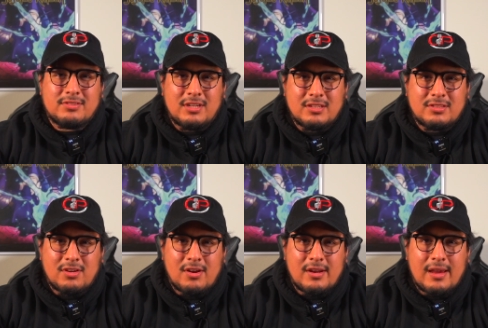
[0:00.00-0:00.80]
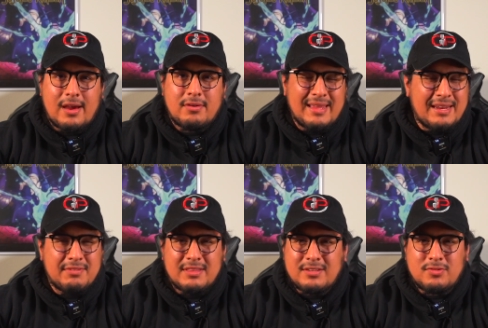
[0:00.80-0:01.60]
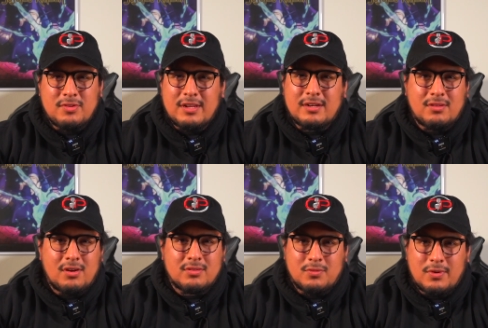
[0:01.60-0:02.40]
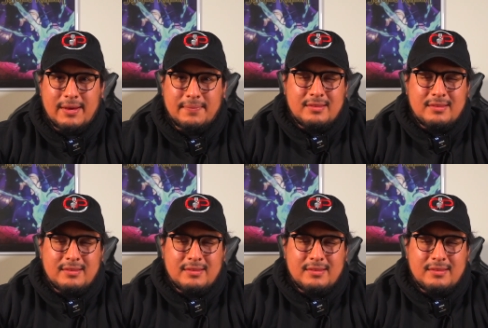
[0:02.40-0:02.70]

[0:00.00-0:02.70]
just starting out and even things you need along the way.